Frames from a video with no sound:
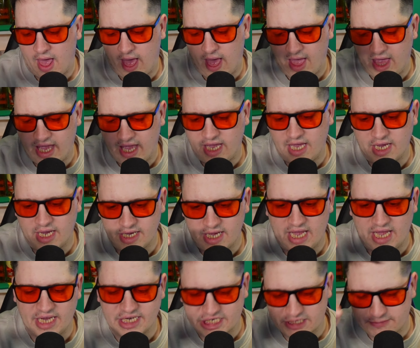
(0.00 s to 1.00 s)
He
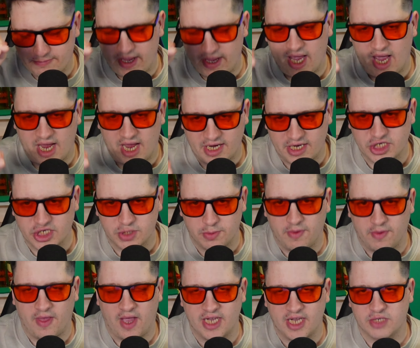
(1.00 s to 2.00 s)
is spearheading some
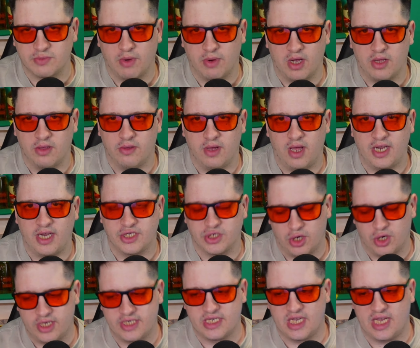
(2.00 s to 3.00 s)
of that as well, and he's
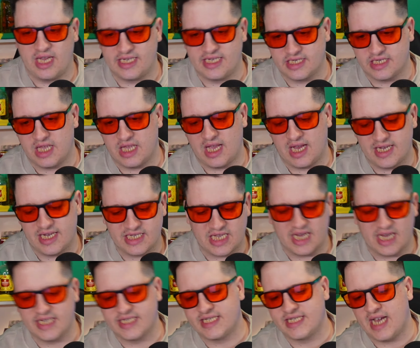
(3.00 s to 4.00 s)
it's
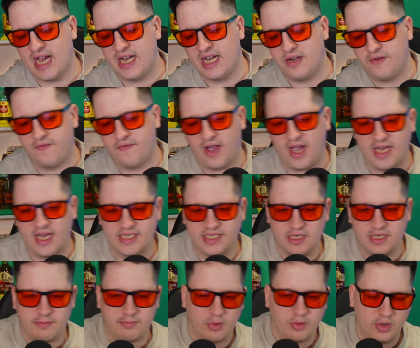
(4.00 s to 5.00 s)
like a side
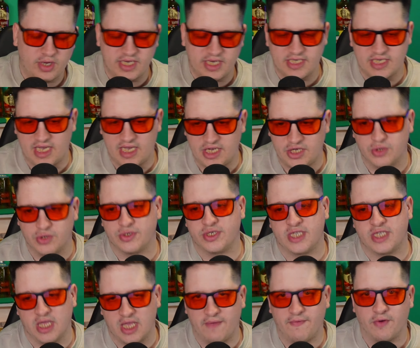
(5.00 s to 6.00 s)
advisor, but he does
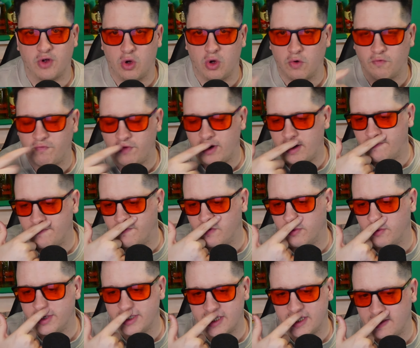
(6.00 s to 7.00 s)
still have a concrete
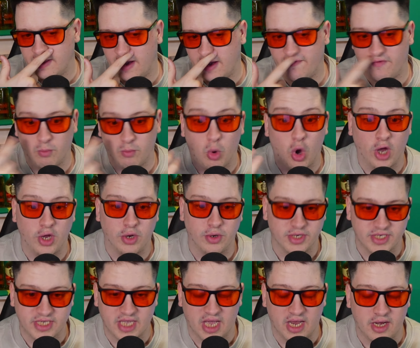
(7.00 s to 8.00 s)
influence in that, from what I
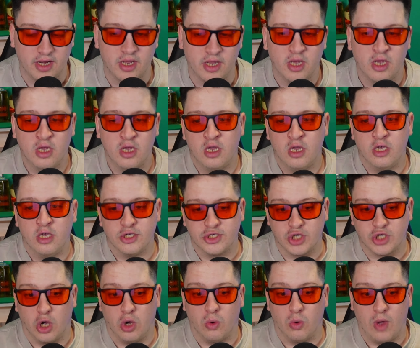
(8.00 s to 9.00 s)
understand.
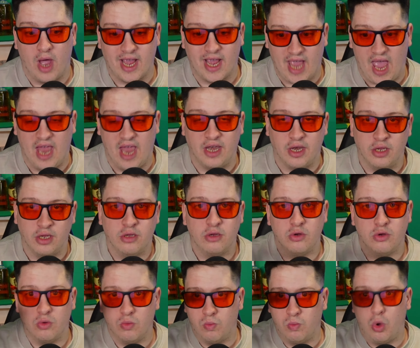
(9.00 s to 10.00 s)
So again,
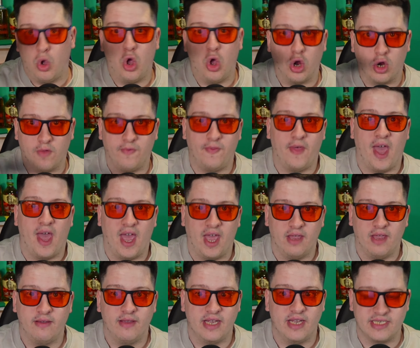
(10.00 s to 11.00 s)
work
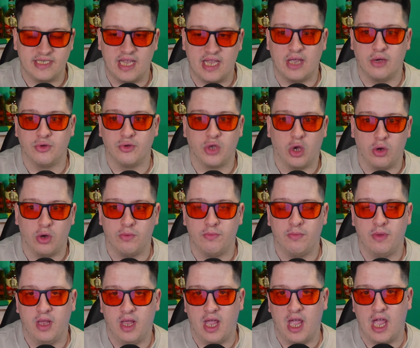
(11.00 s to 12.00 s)
there is nailed on.
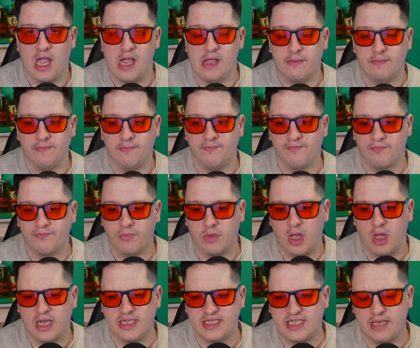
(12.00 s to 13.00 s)

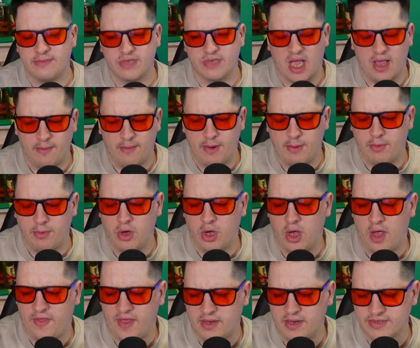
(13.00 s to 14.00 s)
It seems, I
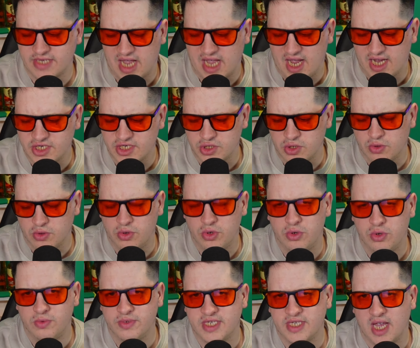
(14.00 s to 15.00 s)
think it was Arsenal
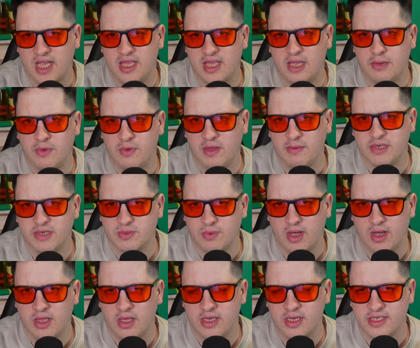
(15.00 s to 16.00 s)
who was getting linked with him as
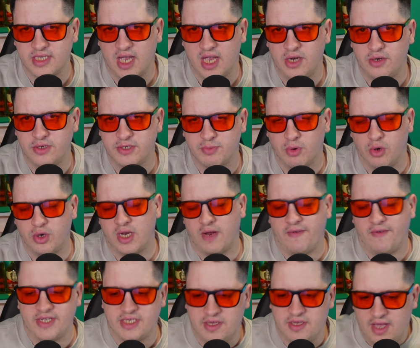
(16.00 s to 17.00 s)
well as their new sporting
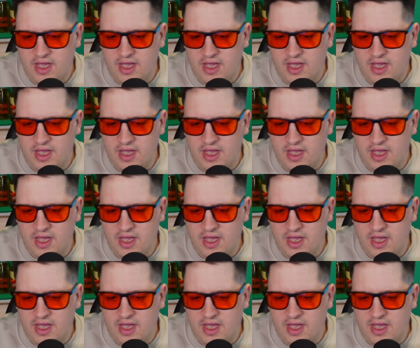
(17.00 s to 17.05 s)
director.